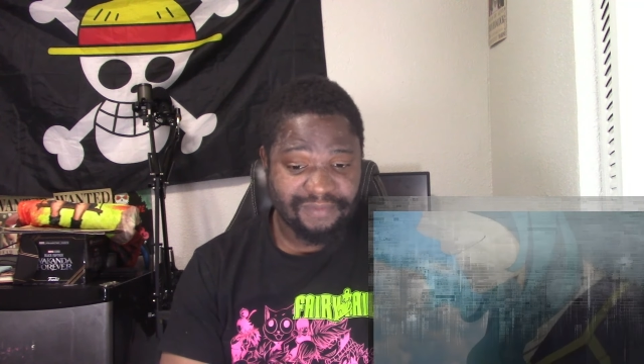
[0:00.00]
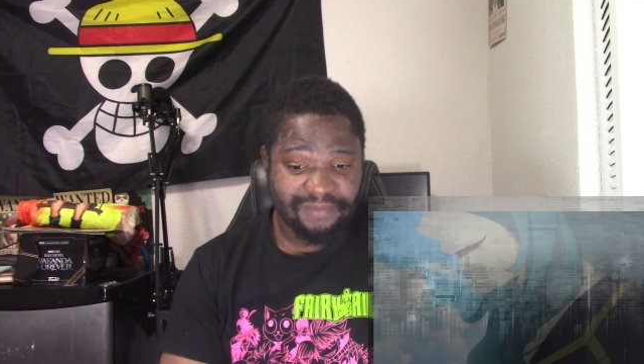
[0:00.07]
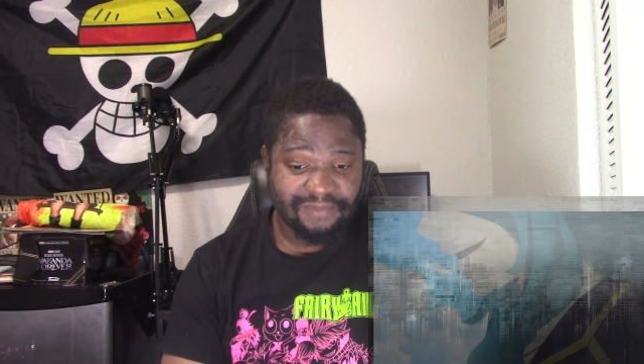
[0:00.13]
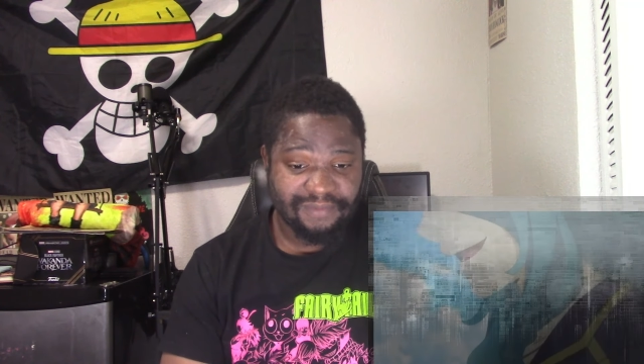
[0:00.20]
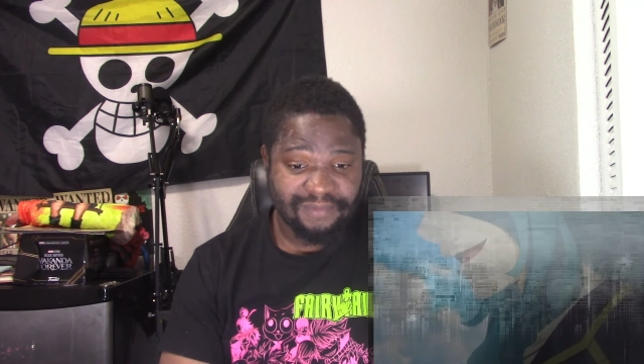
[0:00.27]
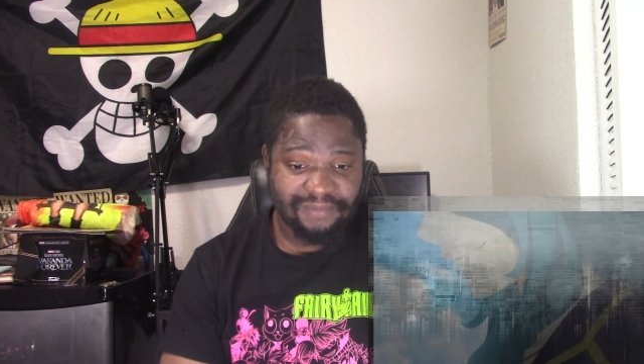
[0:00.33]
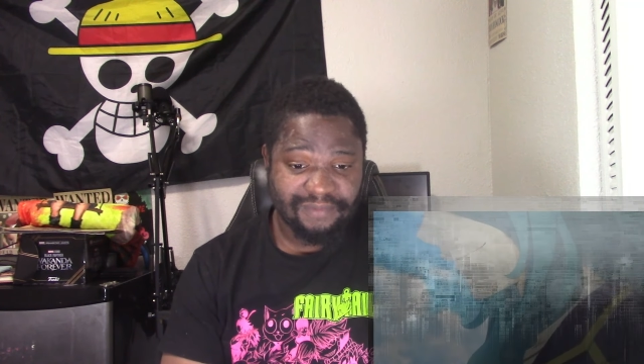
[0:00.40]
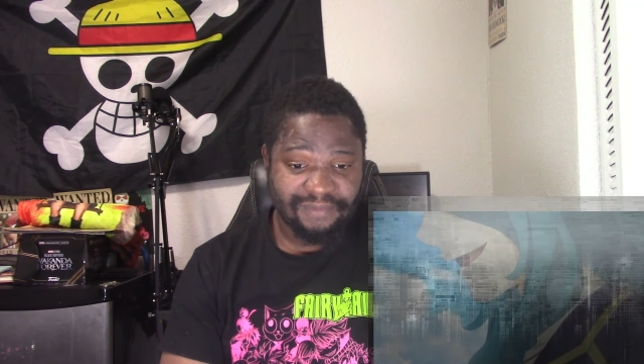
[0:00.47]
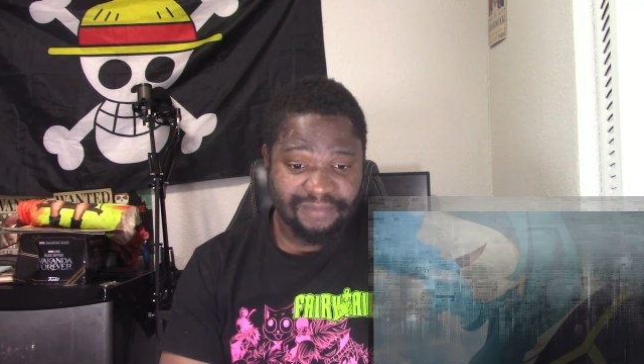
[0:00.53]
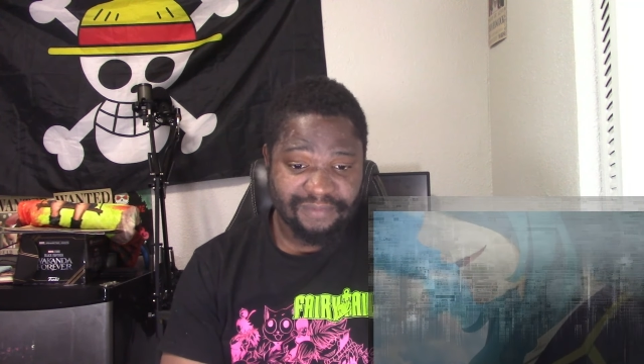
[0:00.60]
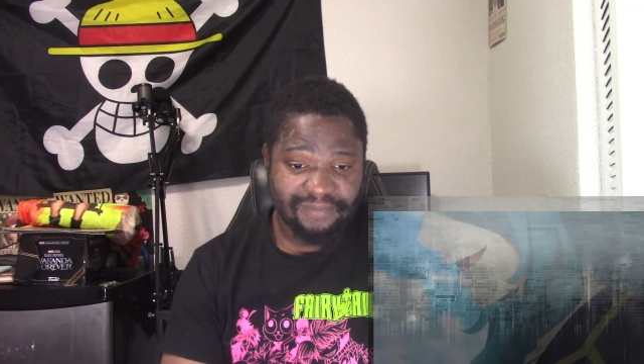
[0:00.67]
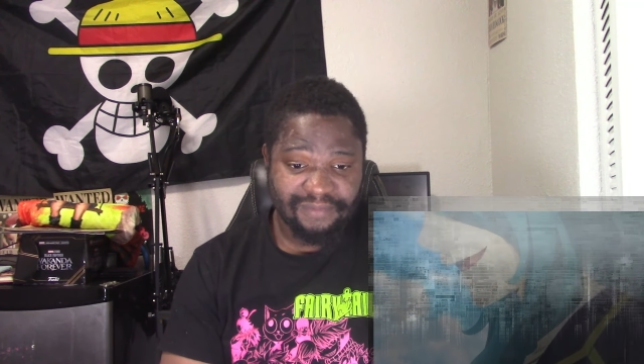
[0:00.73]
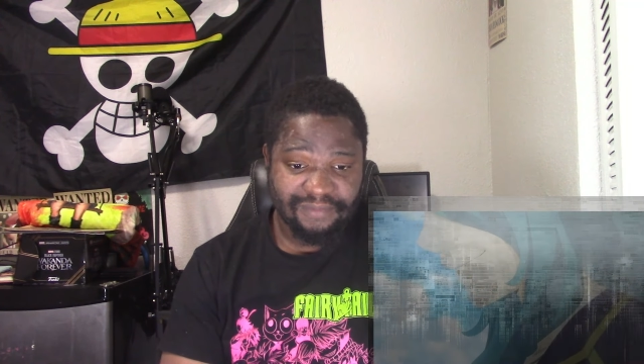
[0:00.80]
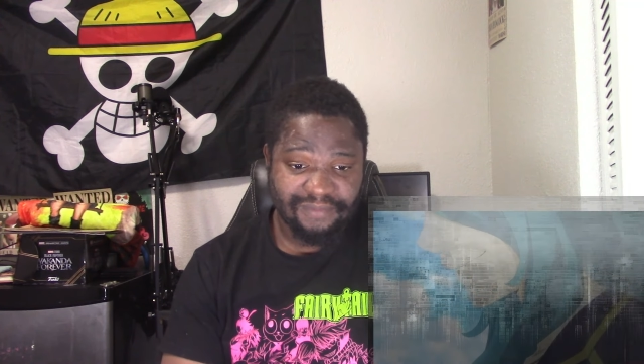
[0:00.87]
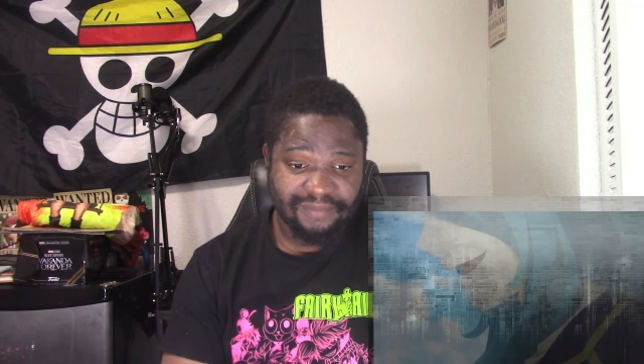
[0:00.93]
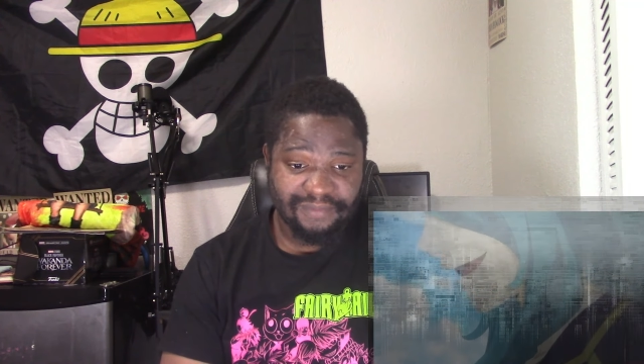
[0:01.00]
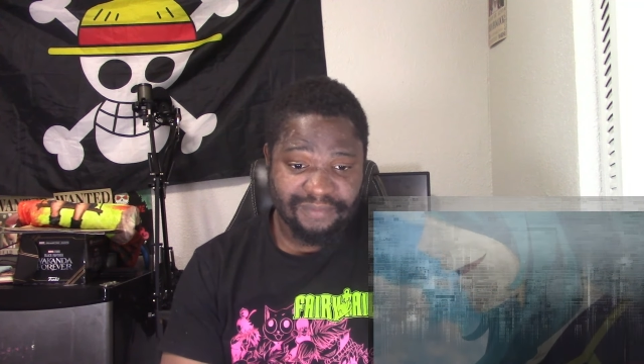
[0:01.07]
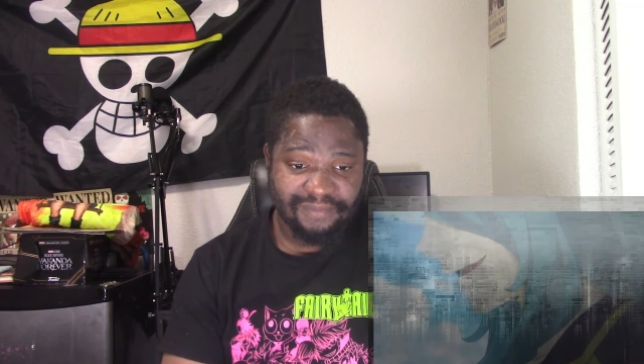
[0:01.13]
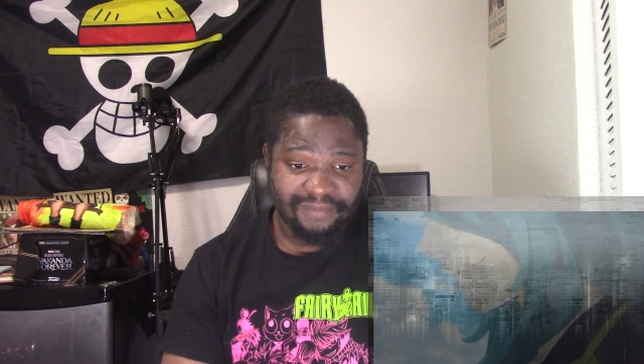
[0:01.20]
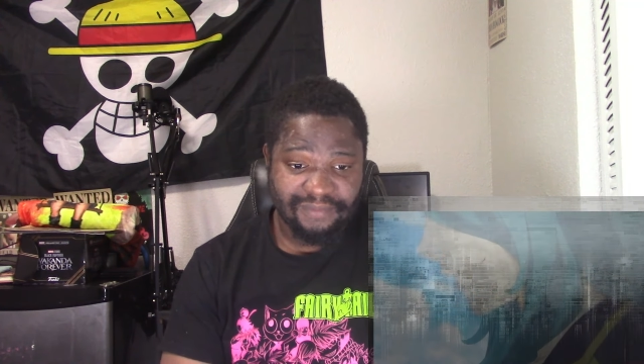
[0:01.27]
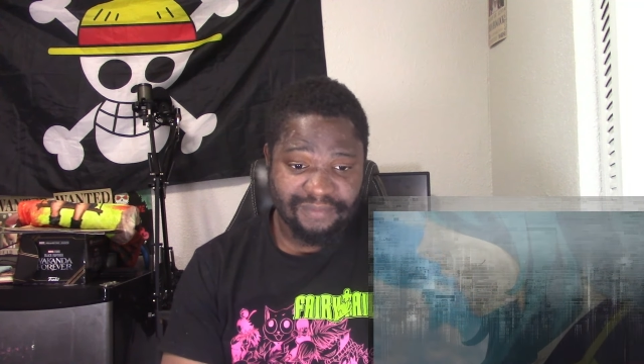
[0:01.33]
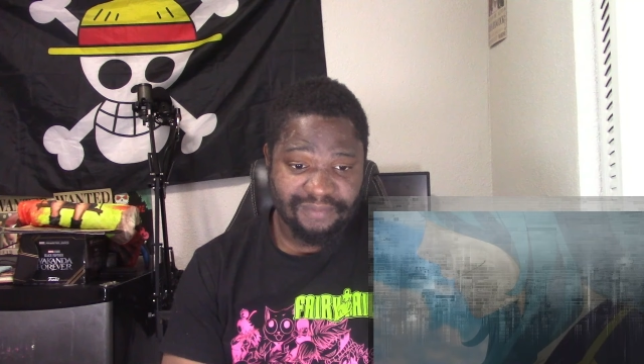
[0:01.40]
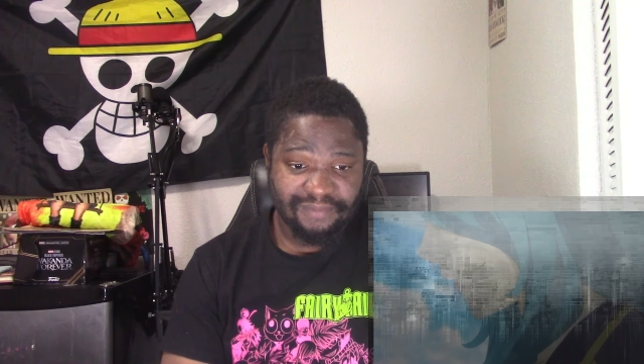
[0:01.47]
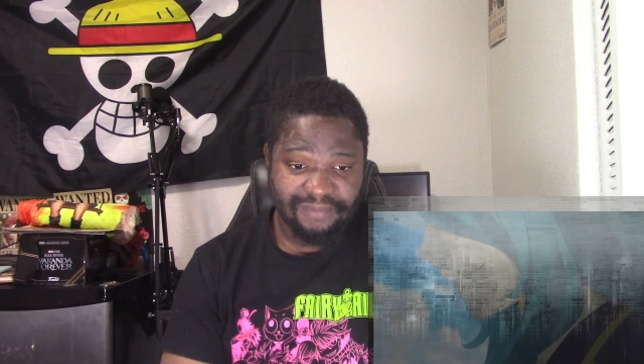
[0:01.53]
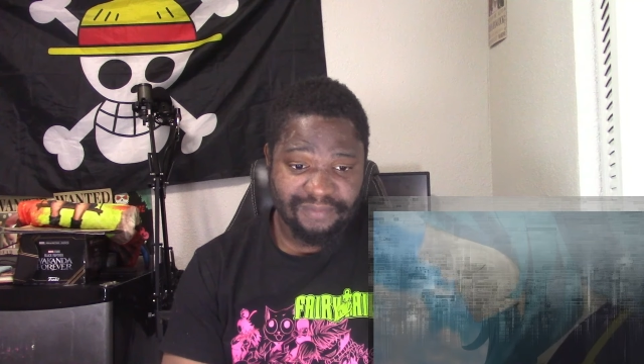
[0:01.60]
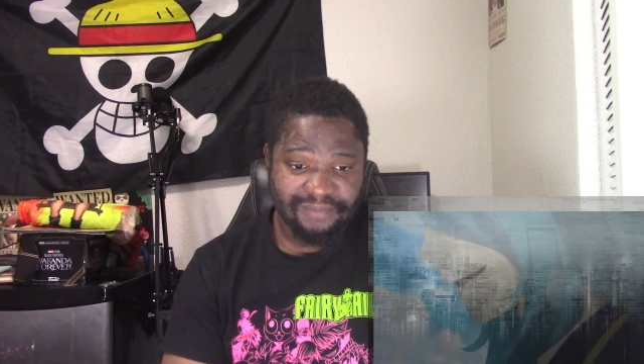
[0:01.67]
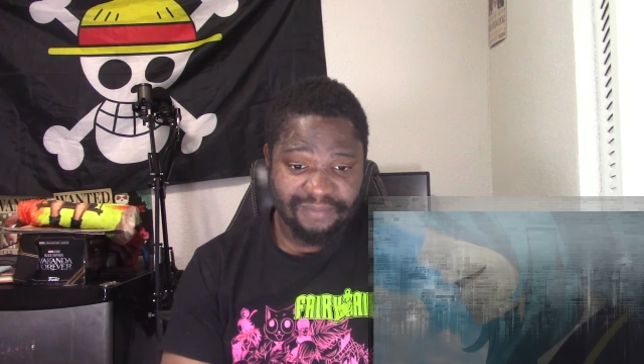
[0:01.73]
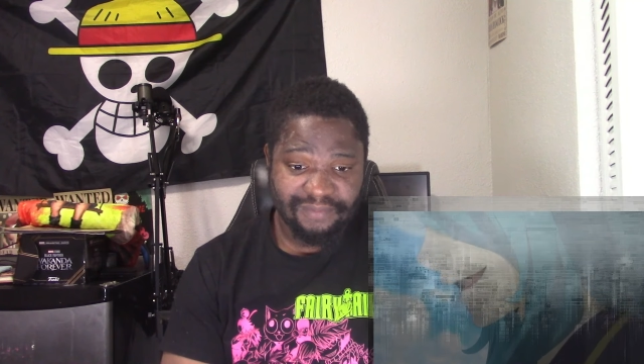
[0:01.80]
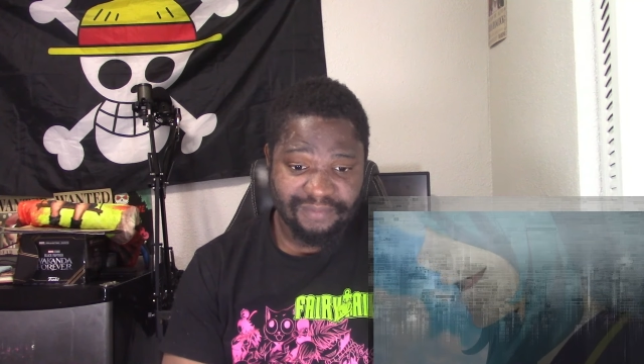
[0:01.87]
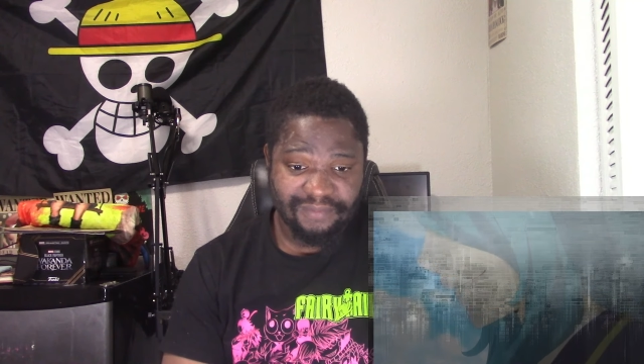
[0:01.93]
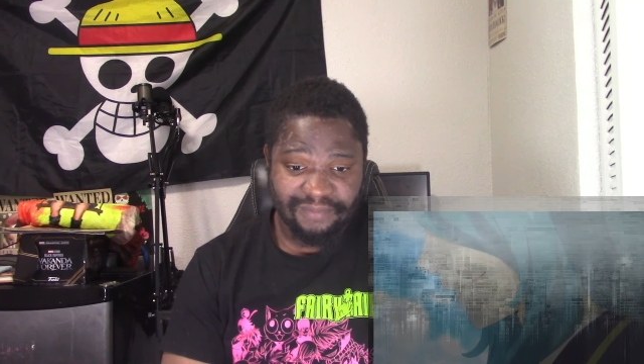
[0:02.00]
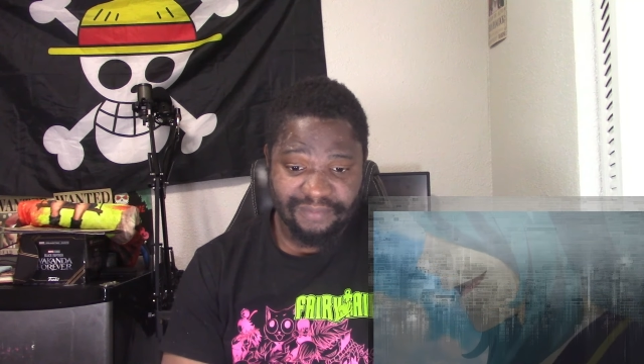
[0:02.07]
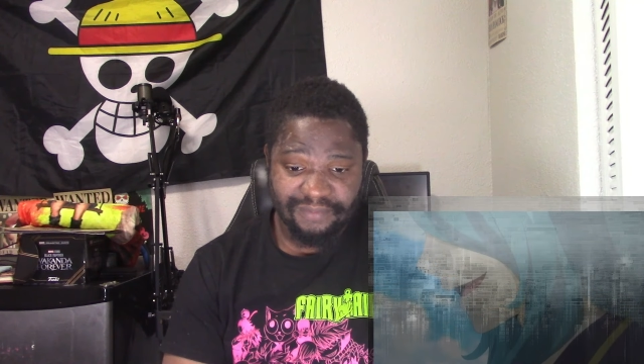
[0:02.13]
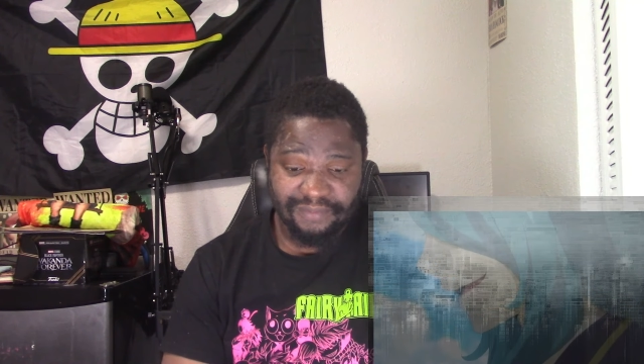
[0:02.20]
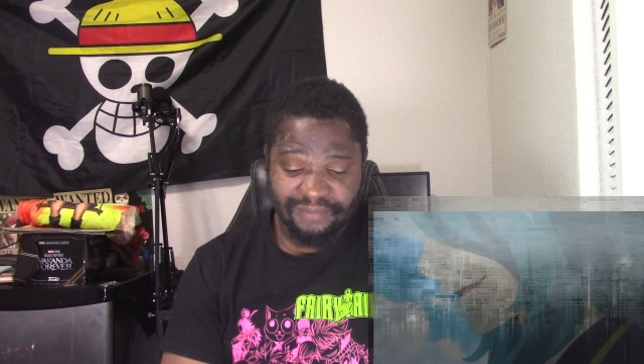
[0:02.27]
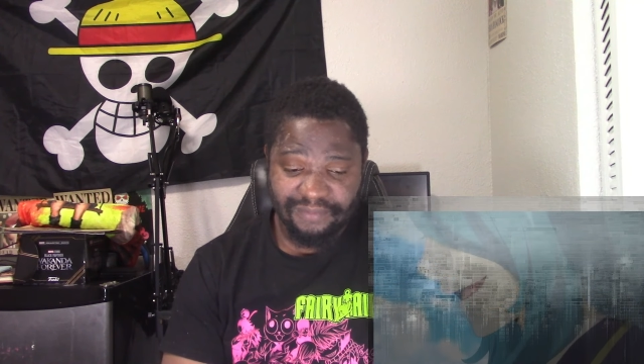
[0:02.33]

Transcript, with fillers: That's why I've been waiting for someone